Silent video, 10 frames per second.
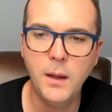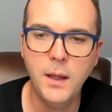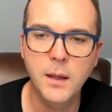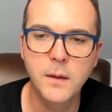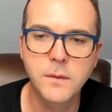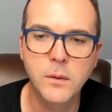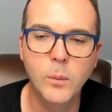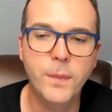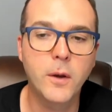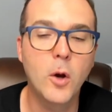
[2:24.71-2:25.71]
is
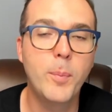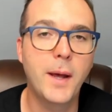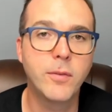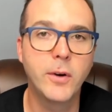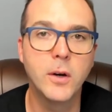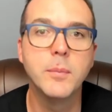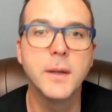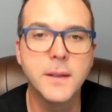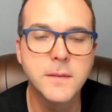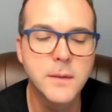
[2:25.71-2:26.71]
what the GoPath variable
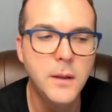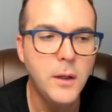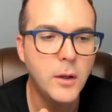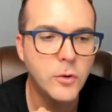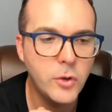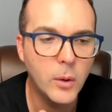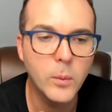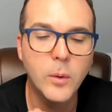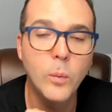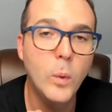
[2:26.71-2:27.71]
is. So
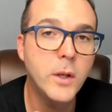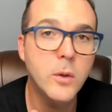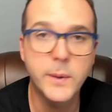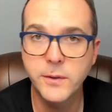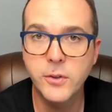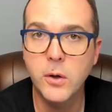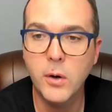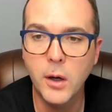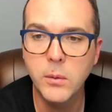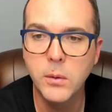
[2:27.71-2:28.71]
when you install
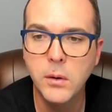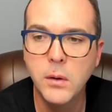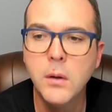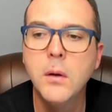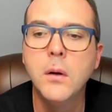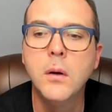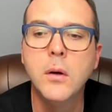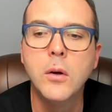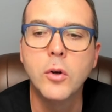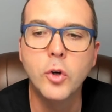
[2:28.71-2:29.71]
Go,
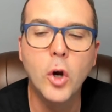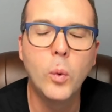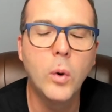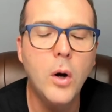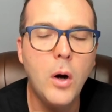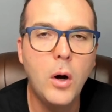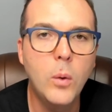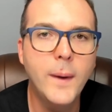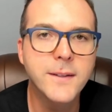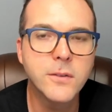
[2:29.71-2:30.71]
Go will
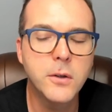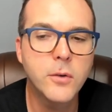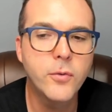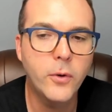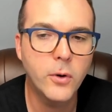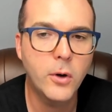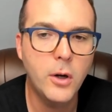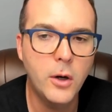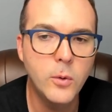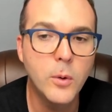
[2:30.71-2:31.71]
always look for your
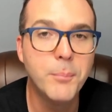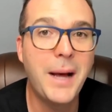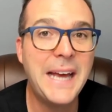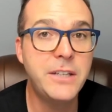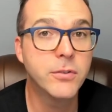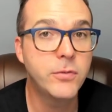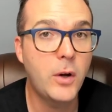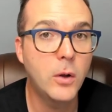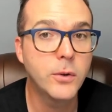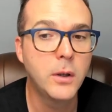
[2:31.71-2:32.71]
code by
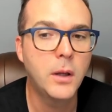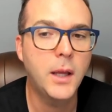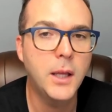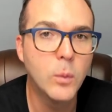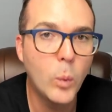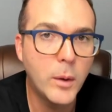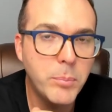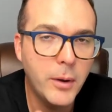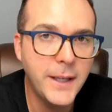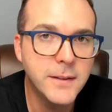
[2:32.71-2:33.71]
default in one
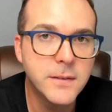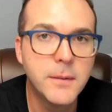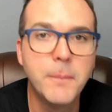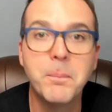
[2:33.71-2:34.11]
place.